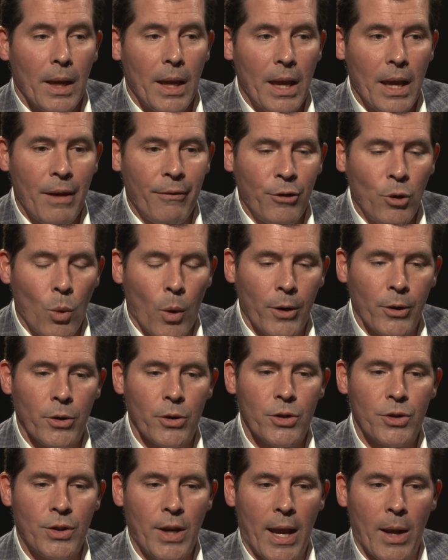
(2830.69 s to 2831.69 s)
If you
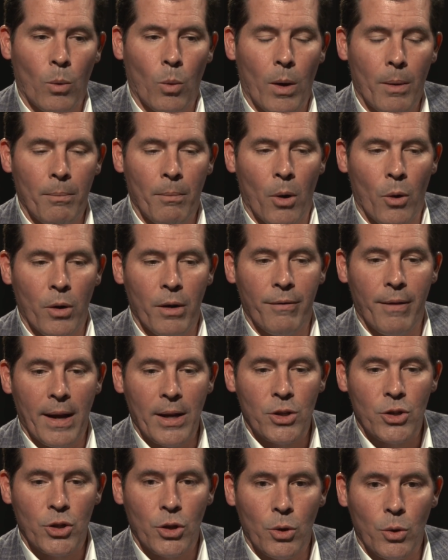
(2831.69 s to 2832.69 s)
understand what
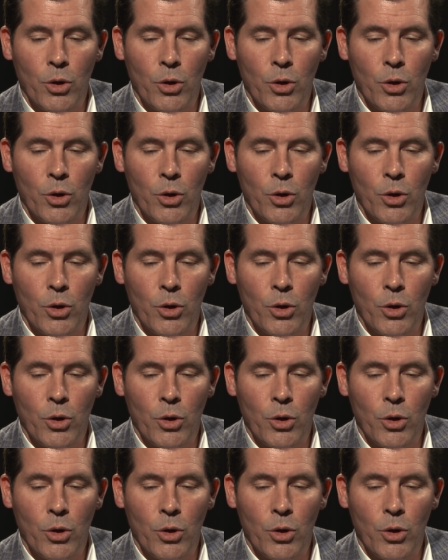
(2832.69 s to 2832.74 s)
motivates you,